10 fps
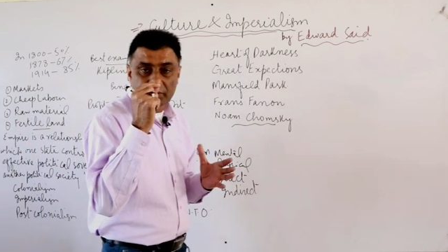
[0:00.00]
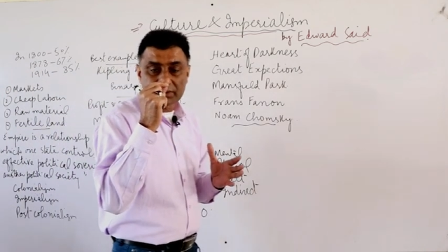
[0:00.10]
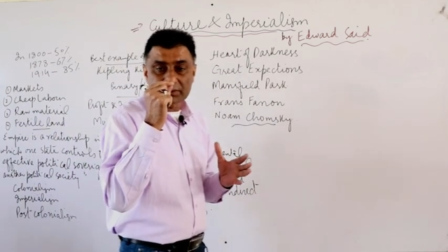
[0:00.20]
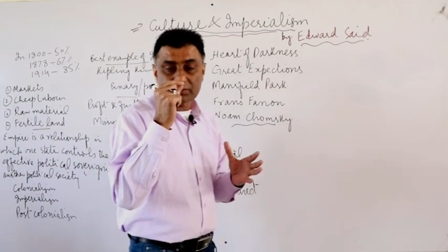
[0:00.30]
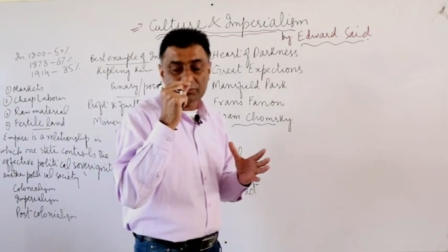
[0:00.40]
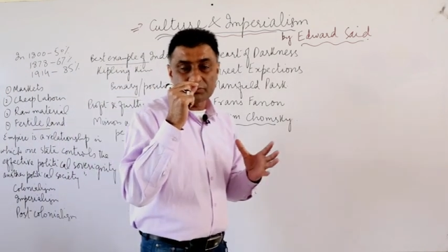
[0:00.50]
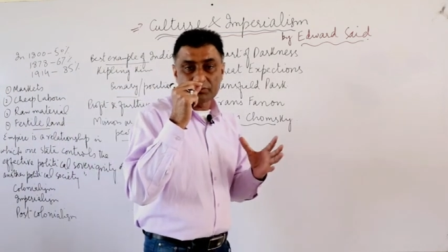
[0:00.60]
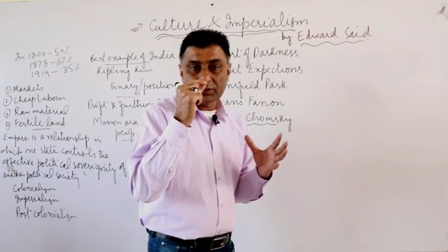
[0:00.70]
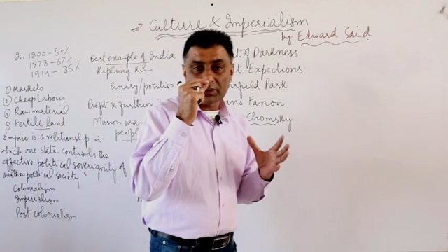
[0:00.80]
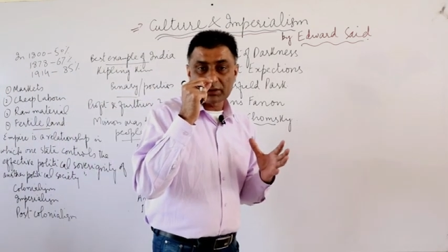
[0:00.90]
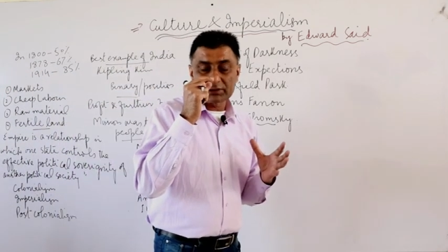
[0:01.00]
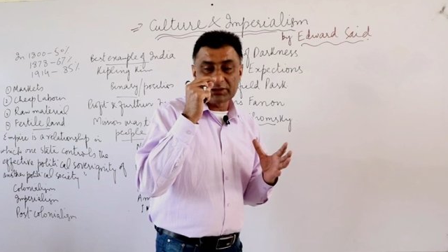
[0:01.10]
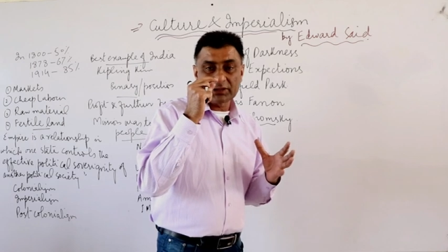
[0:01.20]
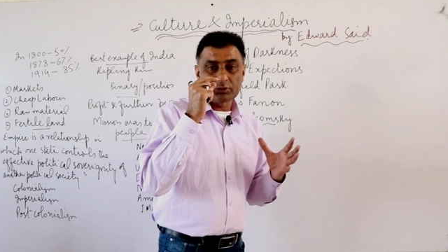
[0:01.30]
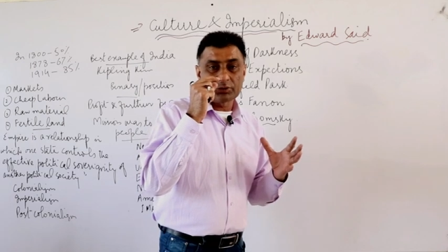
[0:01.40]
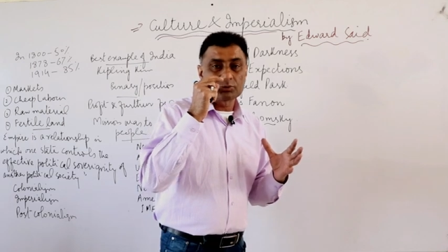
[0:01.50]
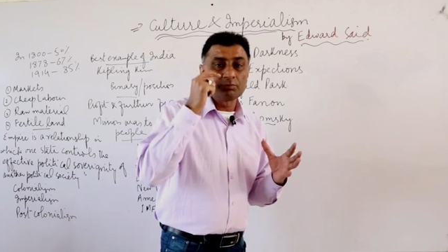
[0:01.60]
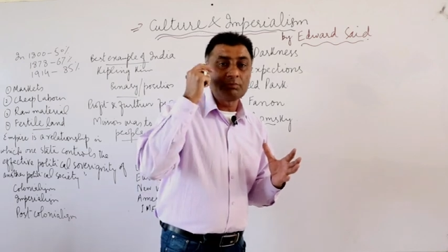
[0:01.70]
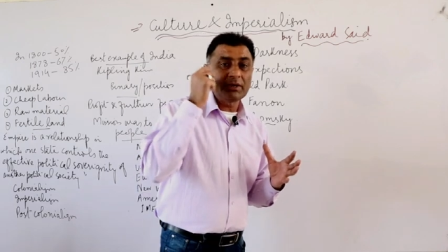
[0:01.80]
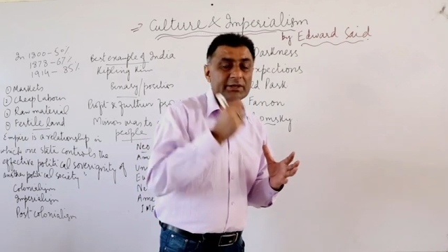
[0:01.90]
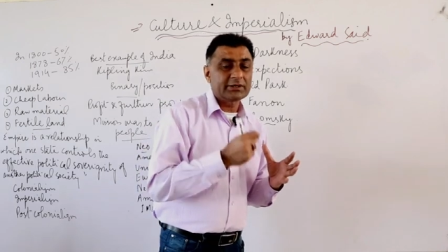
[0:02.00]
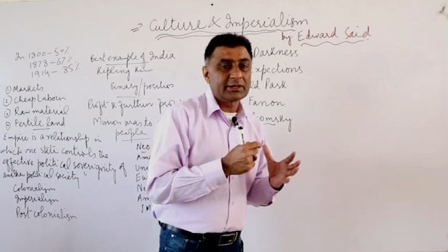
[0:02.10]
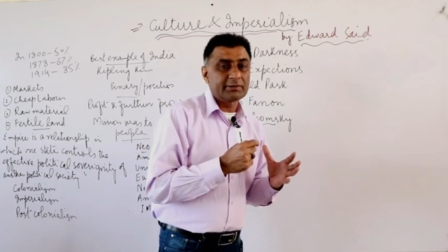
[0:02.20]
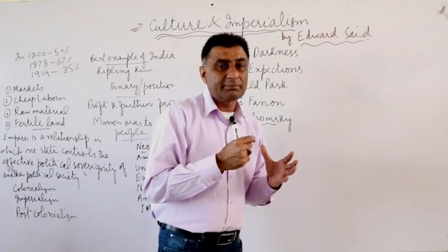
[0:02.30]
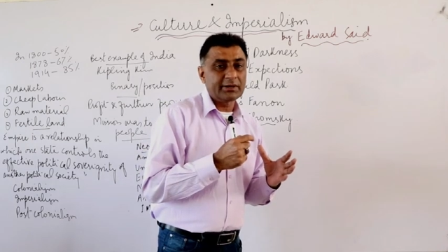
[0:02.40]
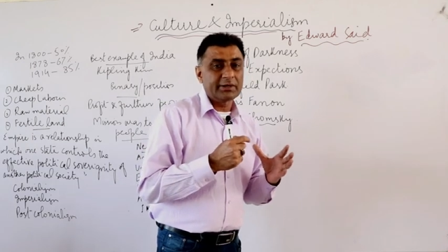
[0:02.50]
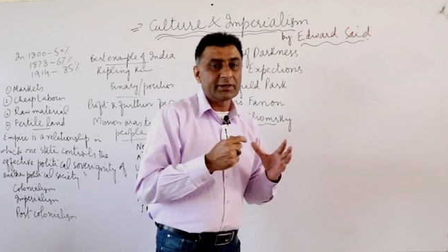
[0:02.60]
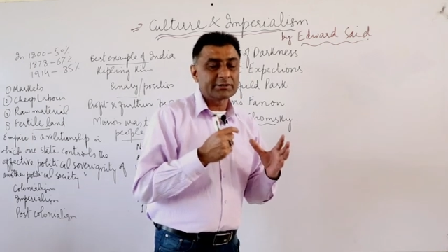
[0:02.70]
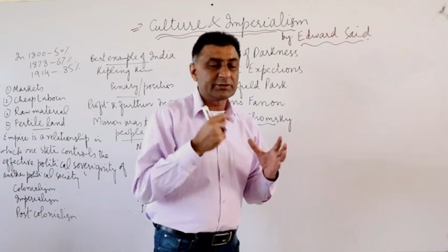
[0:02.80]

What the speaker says: when they are going to make an empire,